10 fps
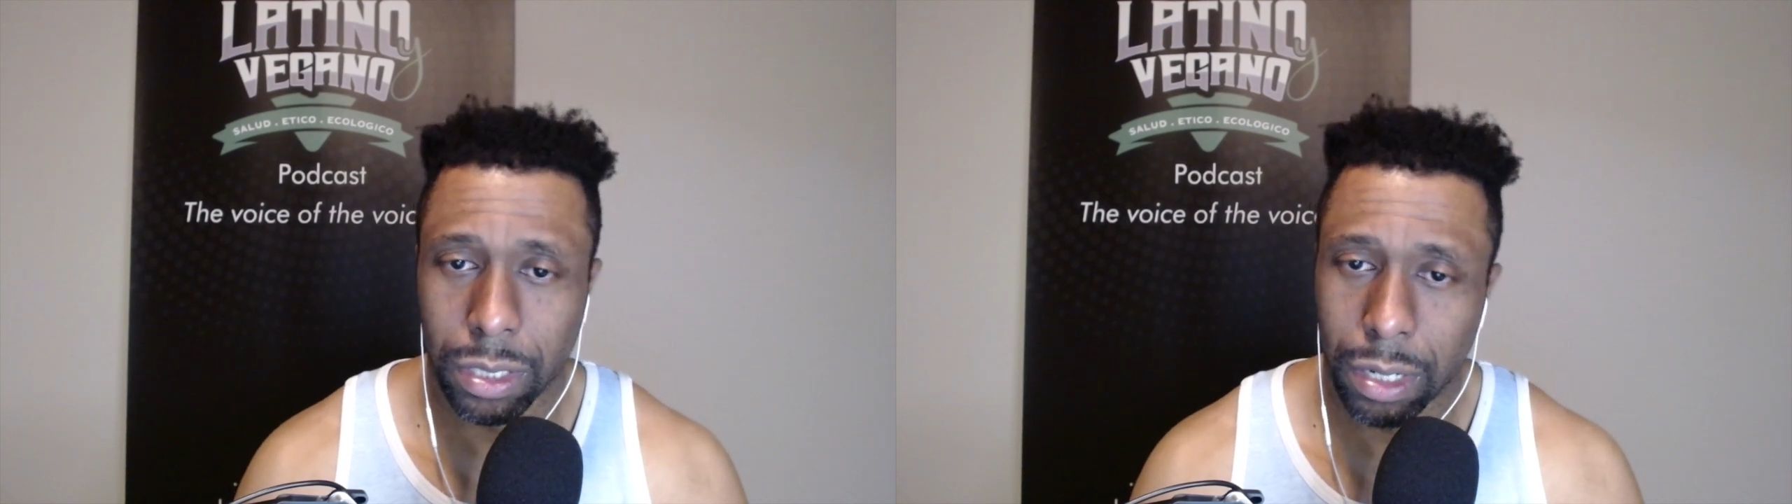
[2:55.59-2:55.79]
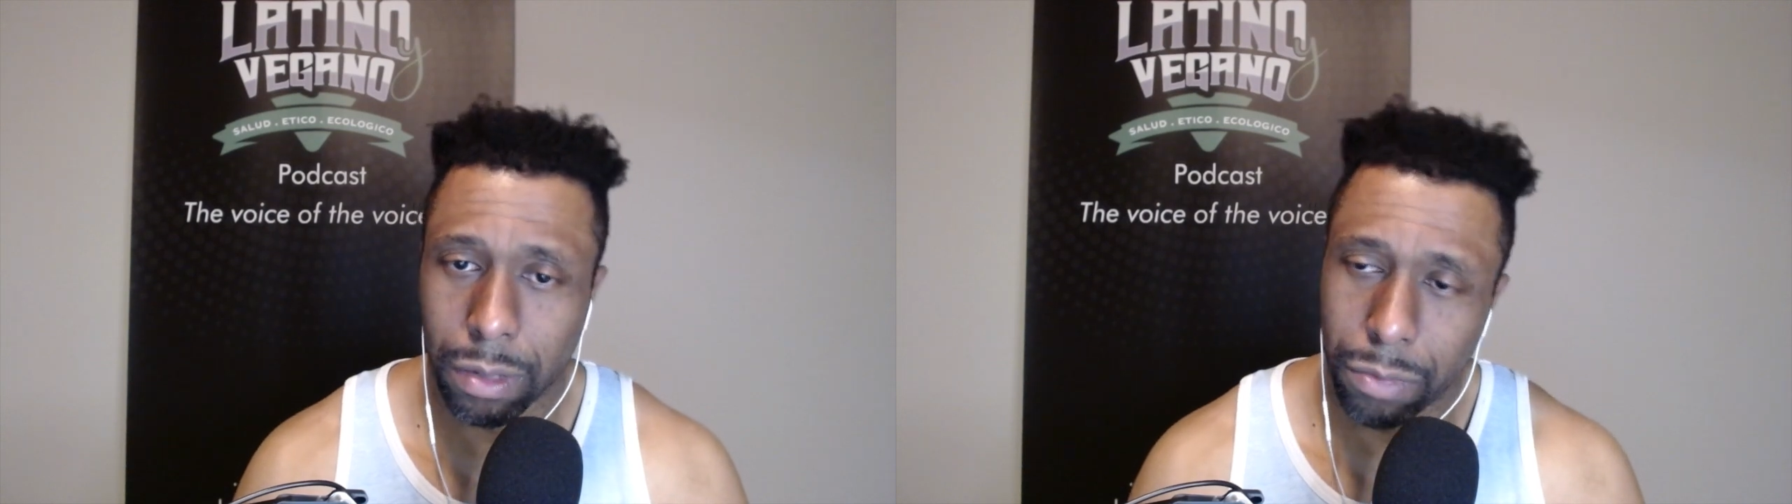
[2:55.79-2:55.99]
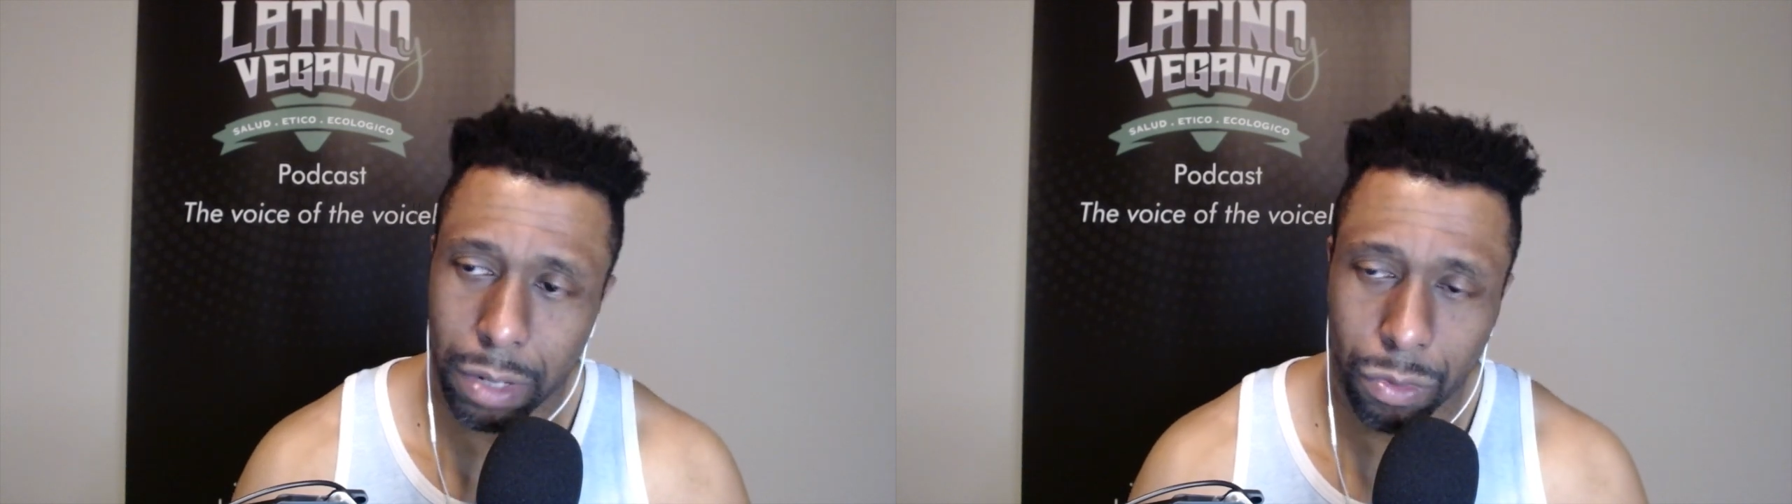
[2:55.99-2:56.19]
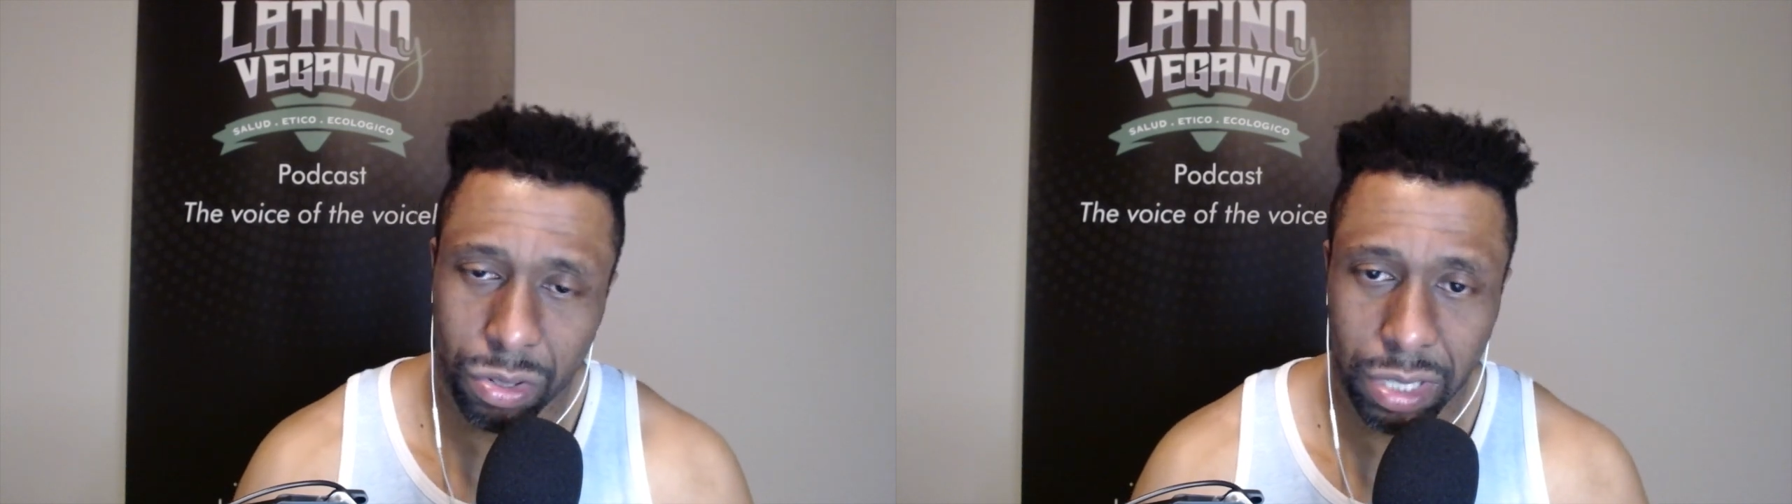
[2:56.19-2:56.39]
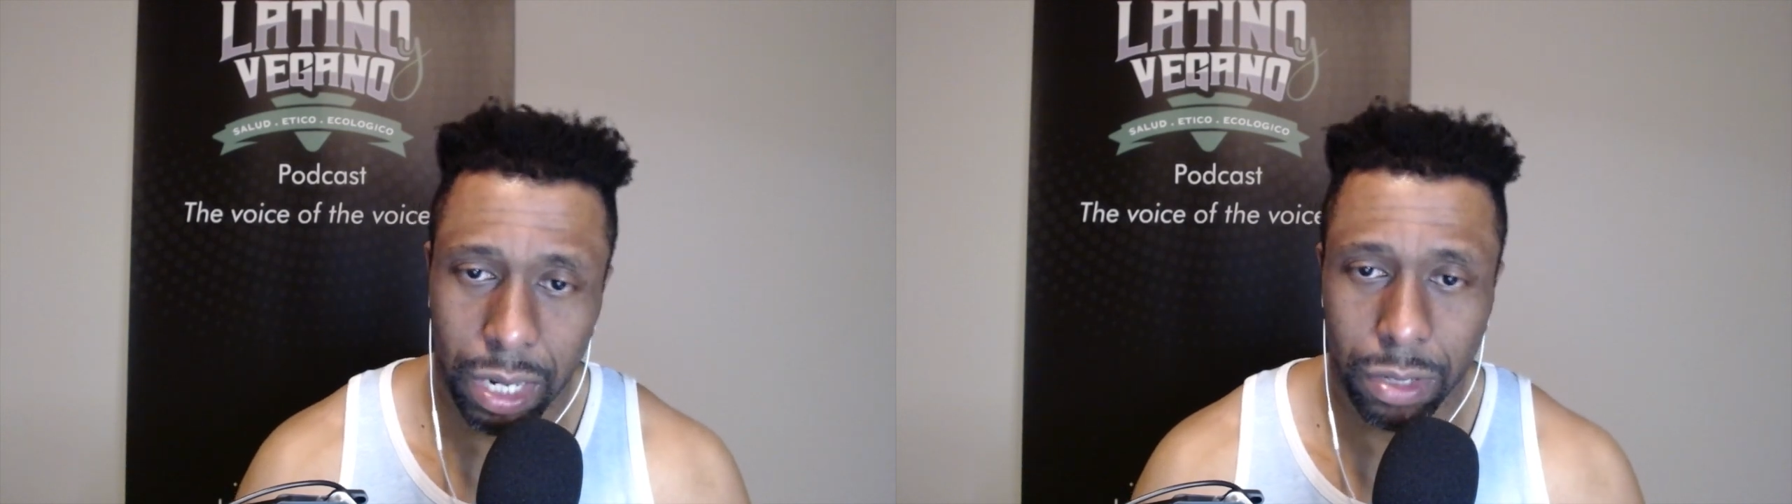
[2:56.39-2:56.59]
uh, make more
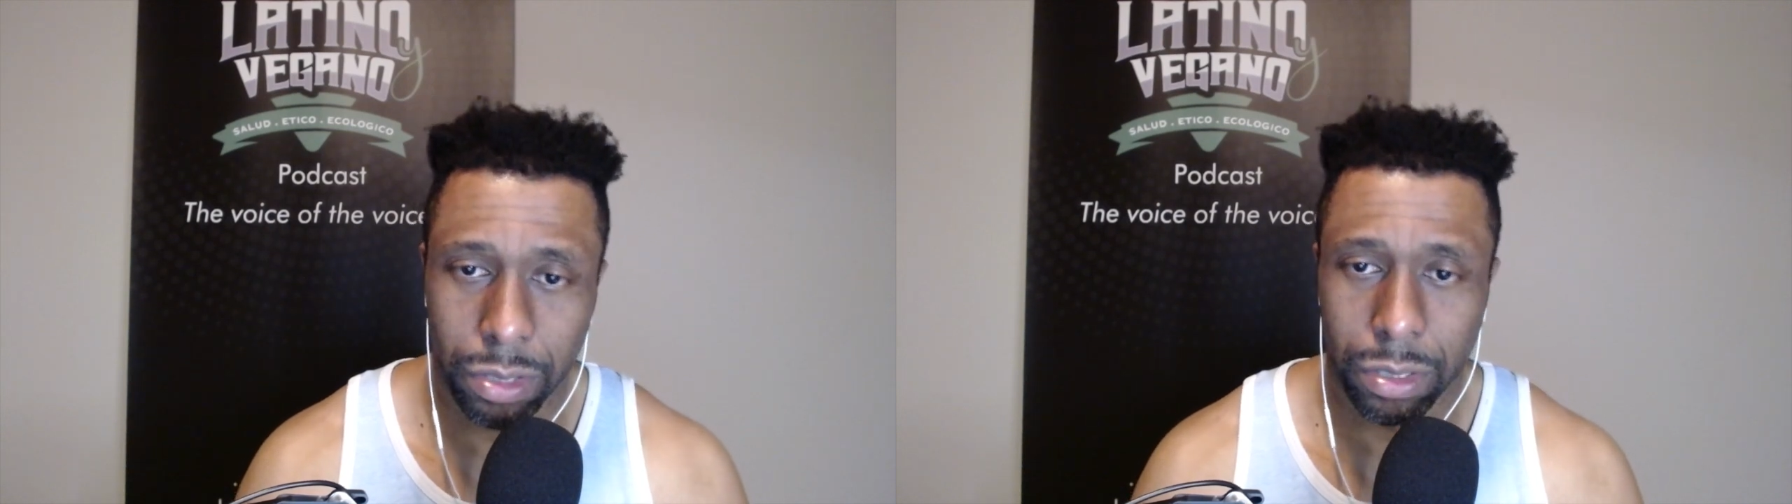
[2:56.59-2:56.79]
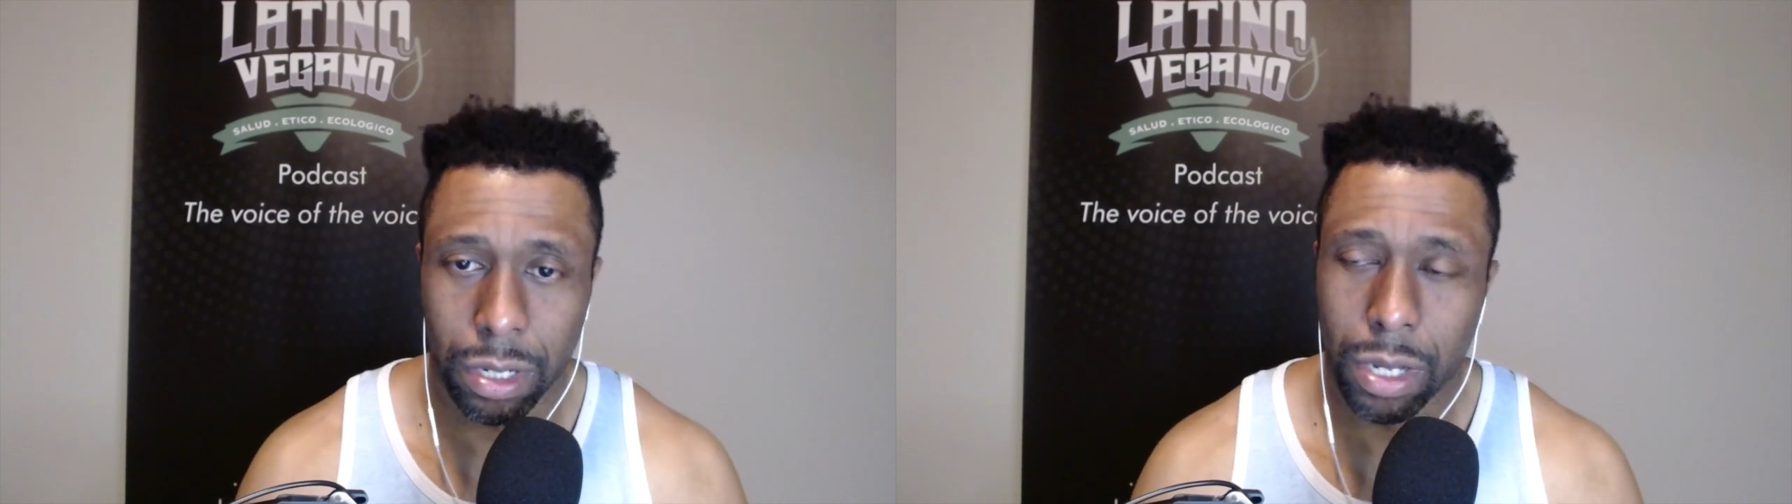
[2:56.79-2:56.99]
sales